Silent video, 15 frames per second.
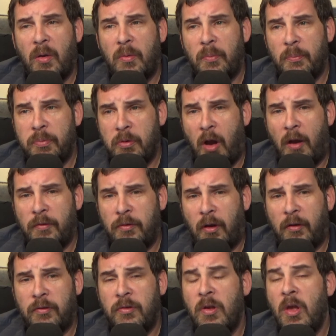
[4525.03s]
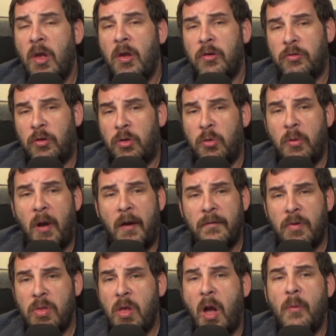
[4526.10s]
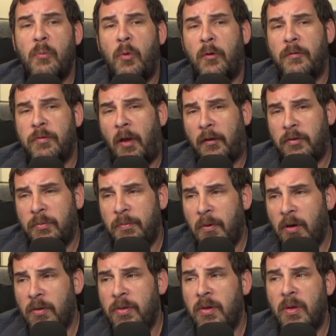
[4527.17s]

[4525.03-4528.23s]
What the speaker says: projects, so you have a lot more flexibility,